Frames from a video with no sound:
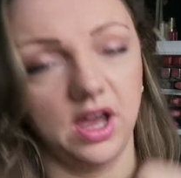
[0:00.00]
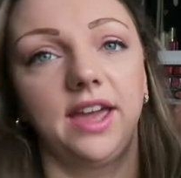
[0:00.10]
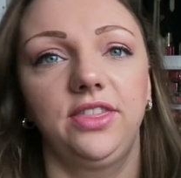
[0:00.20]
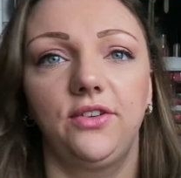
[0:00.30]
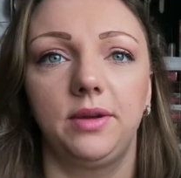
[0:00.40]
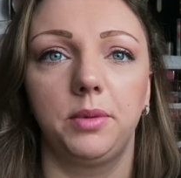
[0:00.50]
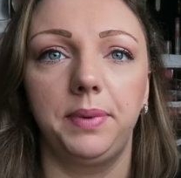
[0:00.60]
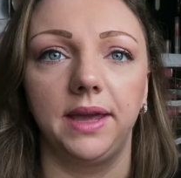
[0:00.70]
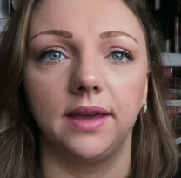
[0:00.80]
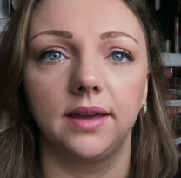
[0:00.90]
I thought it were
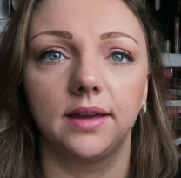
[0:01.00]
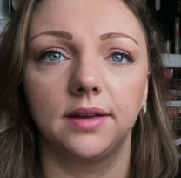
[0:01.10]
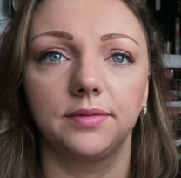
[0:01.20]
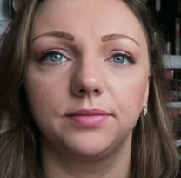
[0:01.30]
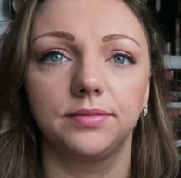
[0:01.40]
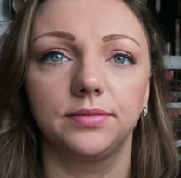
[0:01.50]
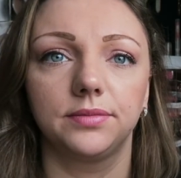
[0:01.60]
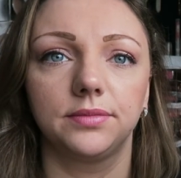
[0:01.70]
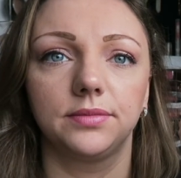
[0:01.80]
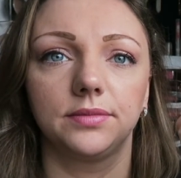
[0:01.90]
pink.
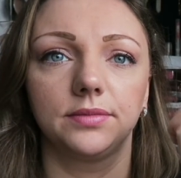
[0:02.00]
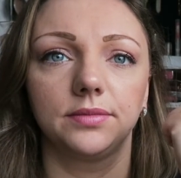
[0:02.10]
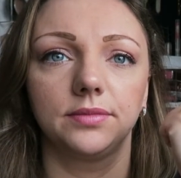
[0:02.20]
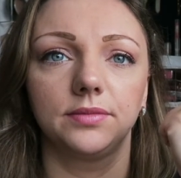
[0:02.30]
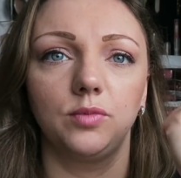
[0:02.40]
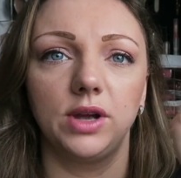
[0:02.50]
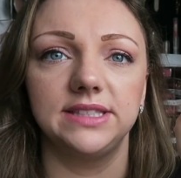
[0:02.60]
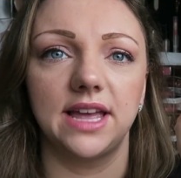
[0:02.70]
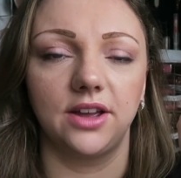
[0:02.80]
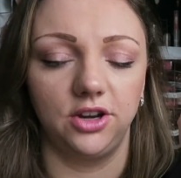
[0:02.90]
What
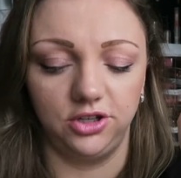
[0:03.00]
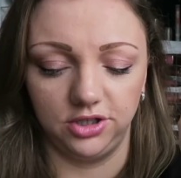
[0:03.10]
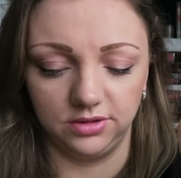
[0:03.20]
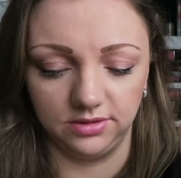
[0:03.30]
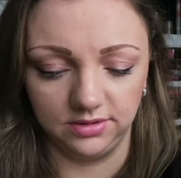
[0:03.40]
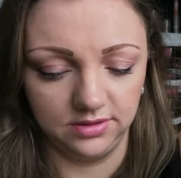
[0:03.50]
is that gonna do?